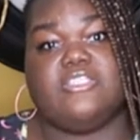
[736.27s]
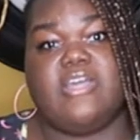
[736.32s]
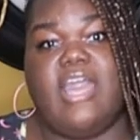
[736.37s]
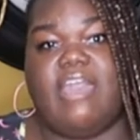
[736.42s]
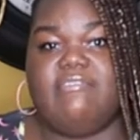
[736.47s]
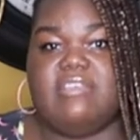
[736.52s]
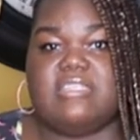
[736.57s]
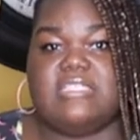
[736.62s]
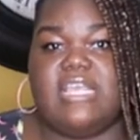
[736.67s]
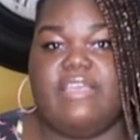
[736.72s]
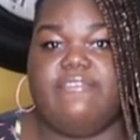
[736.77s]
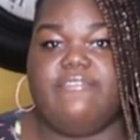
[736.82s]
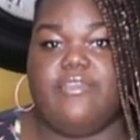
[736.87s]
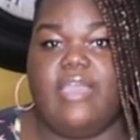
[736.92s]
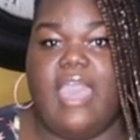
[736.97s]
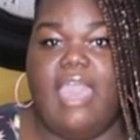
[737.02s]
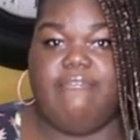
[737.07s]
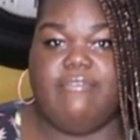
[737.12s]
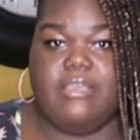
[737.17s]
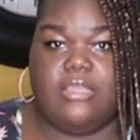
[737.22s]
So obviously if
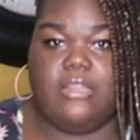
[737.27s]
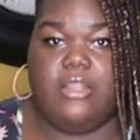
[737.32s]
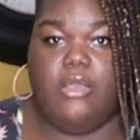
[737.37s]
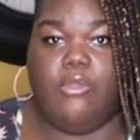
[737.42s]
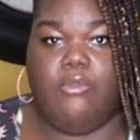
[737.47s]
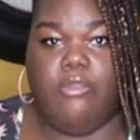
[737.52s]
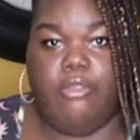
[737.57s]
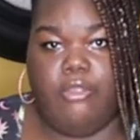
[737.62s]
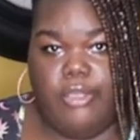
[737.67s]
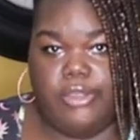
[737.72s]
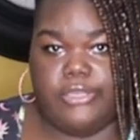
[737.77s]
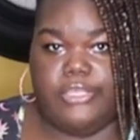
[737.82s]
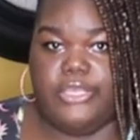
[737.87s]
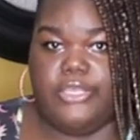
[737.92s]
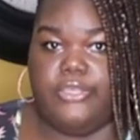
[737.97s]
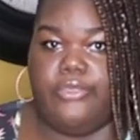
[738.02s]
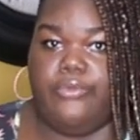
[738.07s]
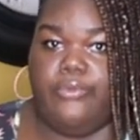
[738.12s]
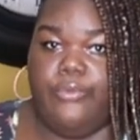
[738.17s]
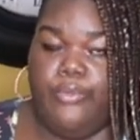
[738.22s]
you have it lower on
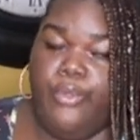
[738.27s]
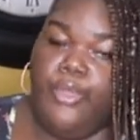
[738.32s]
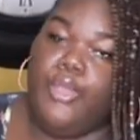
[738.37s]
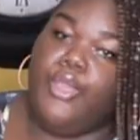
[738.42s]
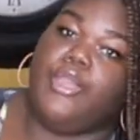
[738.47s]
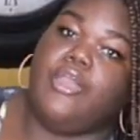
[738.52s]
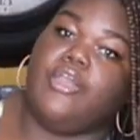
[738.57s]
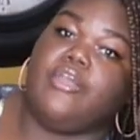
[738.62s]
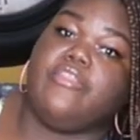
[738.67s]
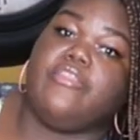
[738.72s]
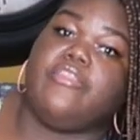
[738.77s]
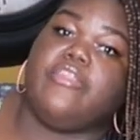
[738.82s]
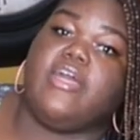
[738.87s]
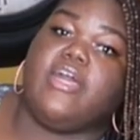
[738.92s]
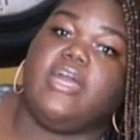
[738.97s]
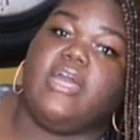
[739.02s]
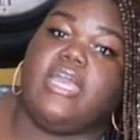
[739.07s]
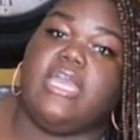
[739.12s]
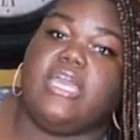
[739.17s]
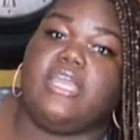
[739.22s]
you,
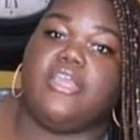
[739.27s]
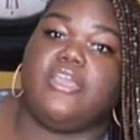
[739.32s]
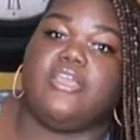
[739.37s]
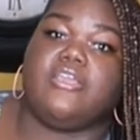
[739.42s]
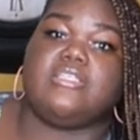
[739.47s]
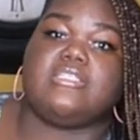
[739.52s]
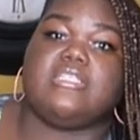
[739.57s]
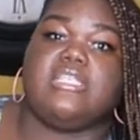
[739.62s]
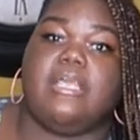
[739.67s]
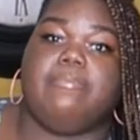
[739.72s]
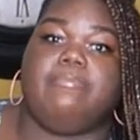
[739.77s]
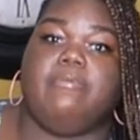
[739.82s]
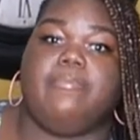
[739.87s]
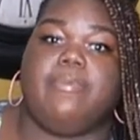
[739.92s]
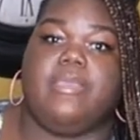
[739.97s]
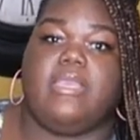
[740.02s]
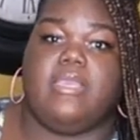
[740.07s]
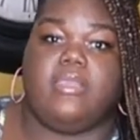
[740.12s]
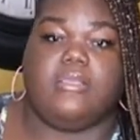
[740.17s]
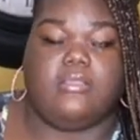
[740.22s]
the inner slip will
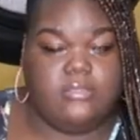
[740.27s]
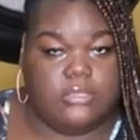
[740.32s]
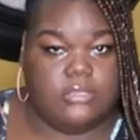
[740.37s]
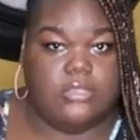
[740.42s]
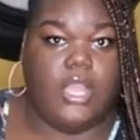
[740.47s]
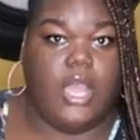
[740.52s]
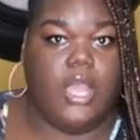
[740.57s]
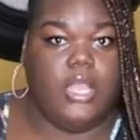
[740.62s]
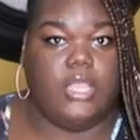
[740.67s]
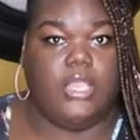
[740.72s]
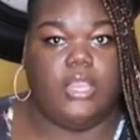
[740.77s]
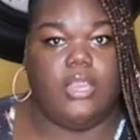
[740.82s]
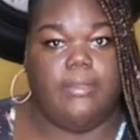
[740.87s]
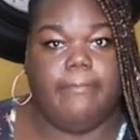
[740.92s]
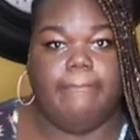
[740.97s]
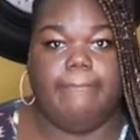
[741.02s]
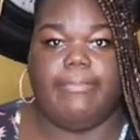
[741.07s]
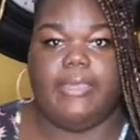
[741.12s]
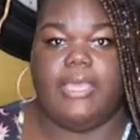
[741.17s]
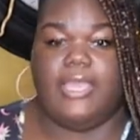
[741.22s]
be
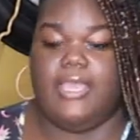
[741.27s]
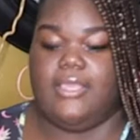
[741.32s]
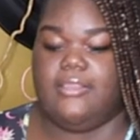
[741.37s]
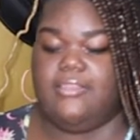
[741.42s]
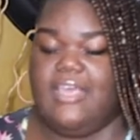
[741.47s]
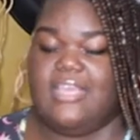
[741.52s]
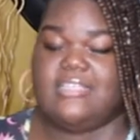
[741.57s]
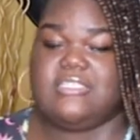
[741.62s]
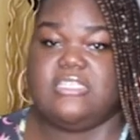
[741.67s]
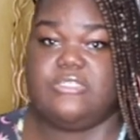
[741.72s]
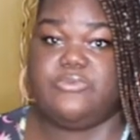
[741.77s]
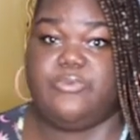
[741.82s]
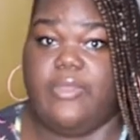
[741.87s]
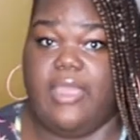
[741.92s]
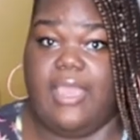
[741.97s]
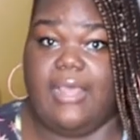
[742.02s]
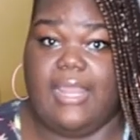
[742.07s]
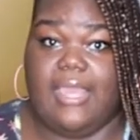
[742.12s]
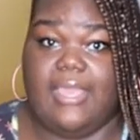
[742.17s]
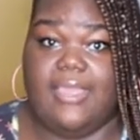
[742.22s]
longer, but that's just
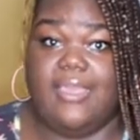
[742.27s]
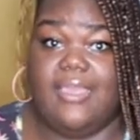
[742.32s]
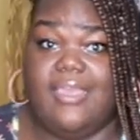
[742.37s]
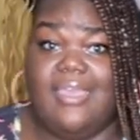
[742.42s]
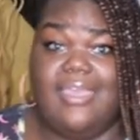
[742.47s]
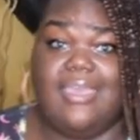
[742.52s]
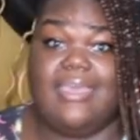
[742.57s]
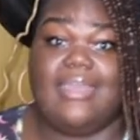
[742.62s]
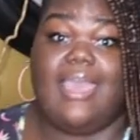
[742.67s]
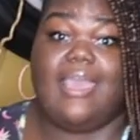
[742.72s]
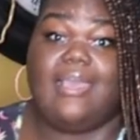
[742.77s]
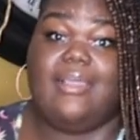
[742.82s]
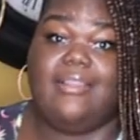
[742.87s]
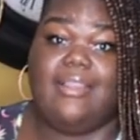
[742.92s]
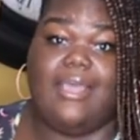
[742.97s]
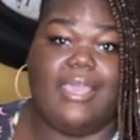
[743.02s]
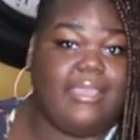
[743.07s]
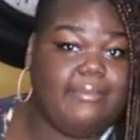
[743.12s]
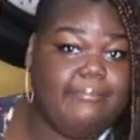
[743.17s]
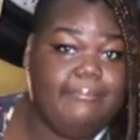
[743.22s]
where I like it and I
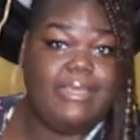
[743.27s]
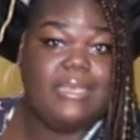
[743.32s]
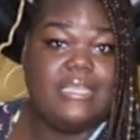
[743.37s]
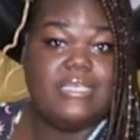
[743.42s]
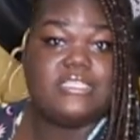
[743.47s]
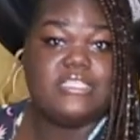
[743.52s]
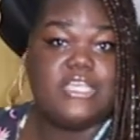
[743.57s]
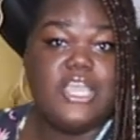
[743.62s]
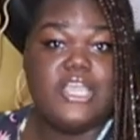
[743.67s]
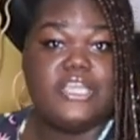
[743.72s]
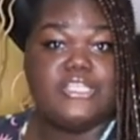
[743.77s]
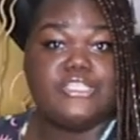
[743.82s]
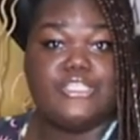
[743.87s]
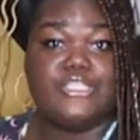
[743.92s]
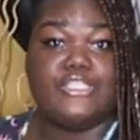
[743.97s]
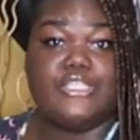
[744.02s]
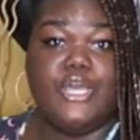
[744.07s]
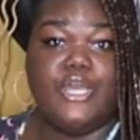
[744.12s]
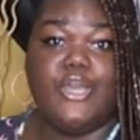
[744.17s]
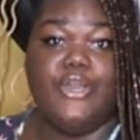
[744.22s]
like mini skirts,
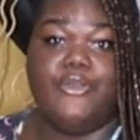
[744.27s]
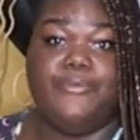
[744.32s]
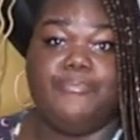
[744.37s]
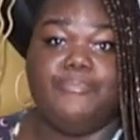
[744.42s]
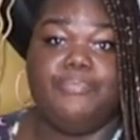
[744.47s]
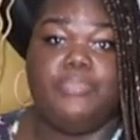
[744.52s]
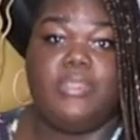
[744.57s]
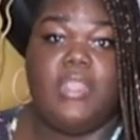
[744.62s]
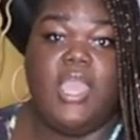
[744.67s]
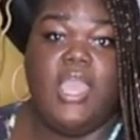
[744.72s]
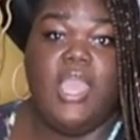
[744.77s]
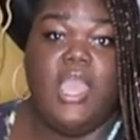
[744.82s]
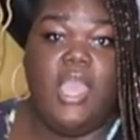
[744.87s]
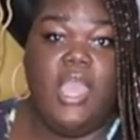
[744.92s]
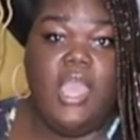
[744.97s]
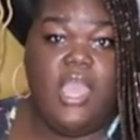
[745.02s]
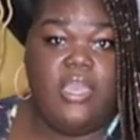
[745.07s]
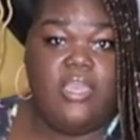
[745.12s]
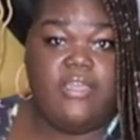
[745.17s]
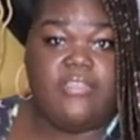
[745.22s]
so
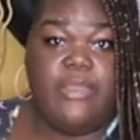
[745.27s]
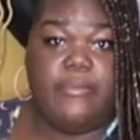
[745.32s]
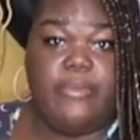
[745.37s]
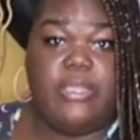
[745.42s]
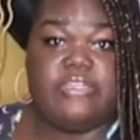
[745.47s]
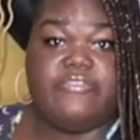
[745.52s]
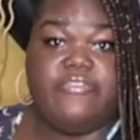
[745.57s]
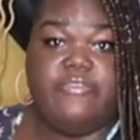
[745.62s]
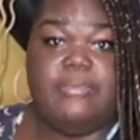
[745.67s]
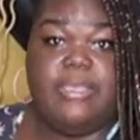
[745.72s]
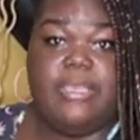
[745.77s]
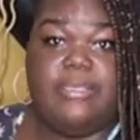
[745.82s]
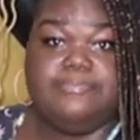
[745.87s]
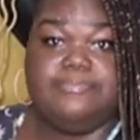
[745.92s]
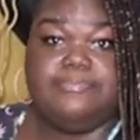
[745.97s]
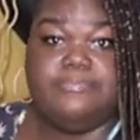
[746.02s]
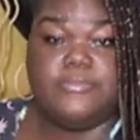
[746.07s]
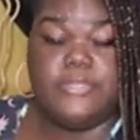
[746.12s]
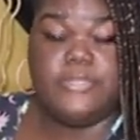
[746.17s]
that works for me.